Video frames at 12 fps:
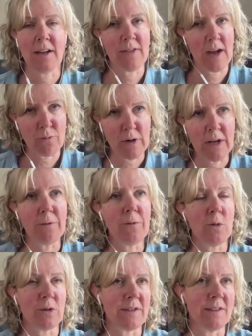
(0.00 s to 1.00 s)
And that
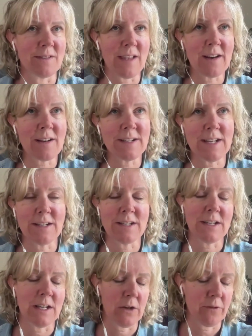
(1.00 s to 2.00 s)
reinforces that
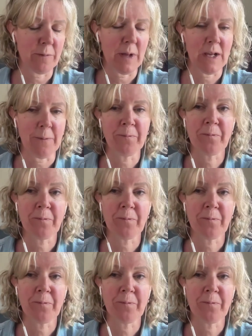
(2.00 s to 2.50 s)
identity of me